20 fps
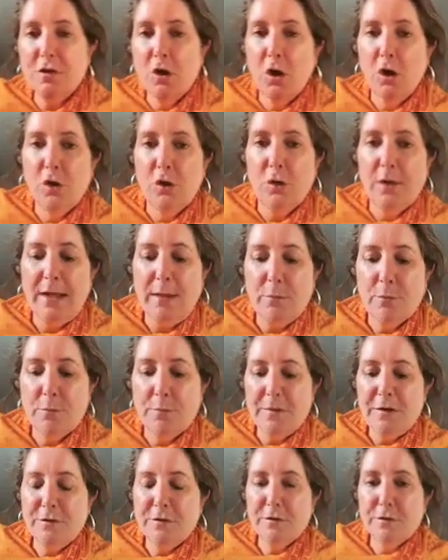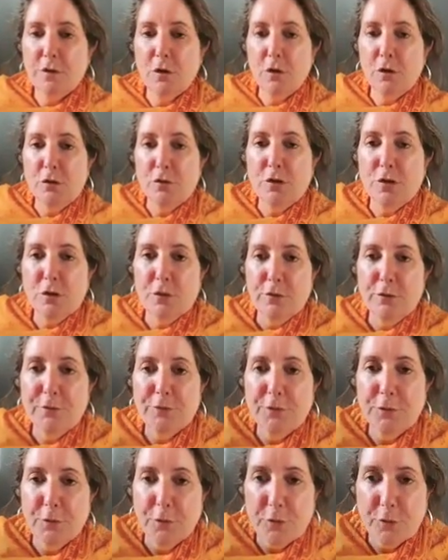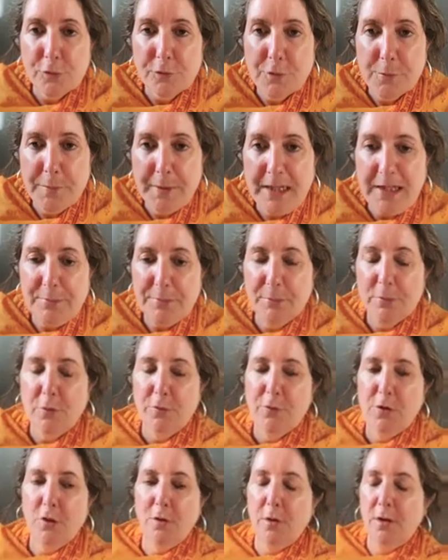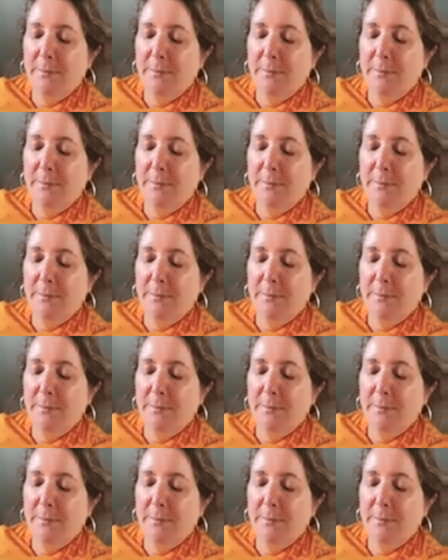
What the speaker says: know it would be so useful for people, although,